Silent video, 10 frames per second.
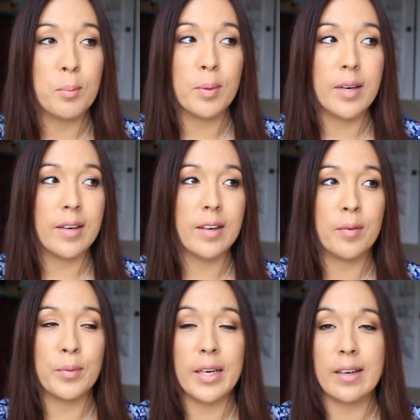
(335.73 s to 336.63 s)
But
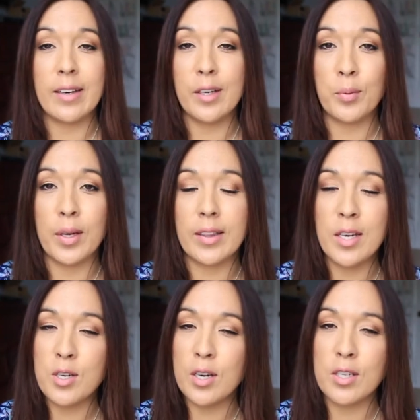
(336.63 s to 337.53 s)
um, yeah, anyway,
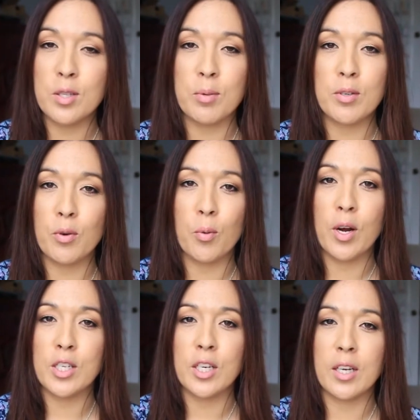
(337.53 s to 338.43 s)
thank you guys so much for
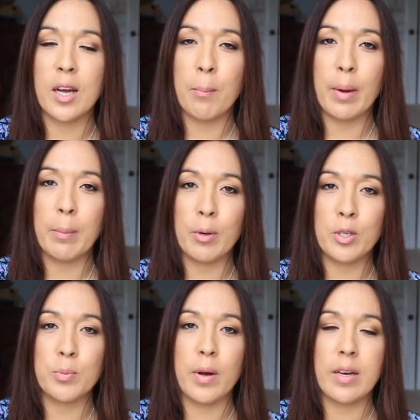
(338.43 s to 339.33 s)
watching my
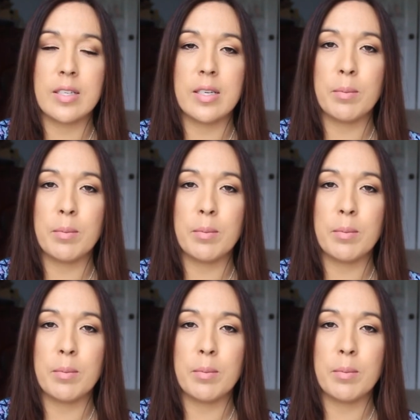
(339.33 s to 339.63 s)
Birchbox.